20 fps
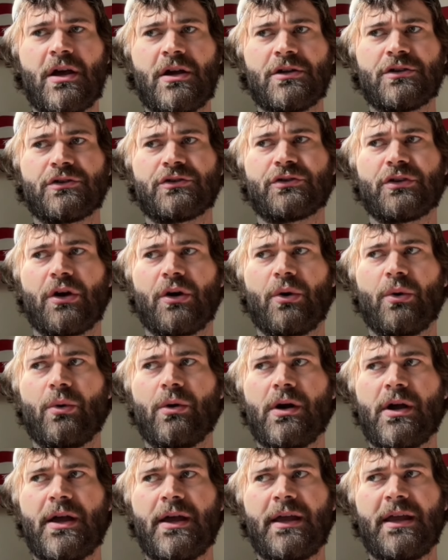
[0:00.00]
So
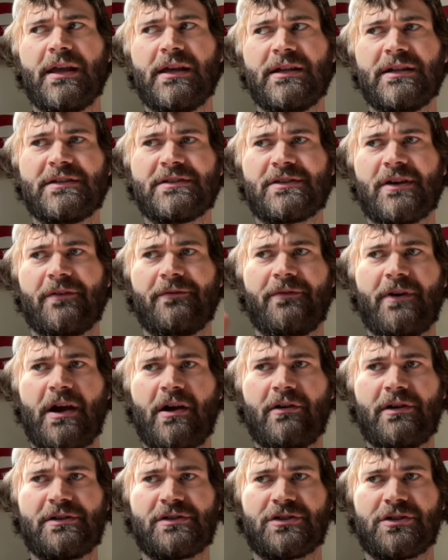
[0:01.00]
it is a
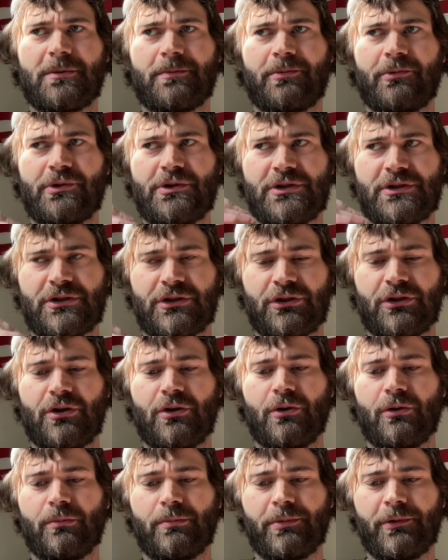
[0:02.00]
very slippery
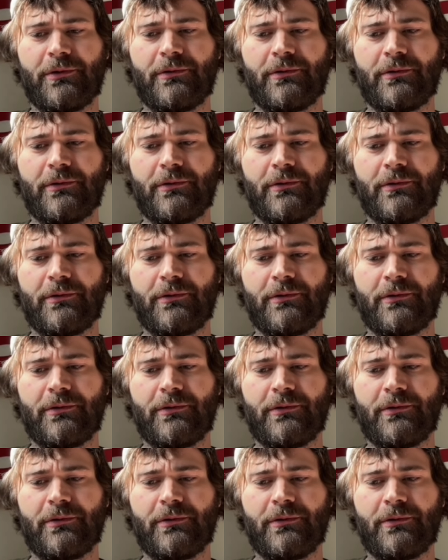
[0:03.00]
slope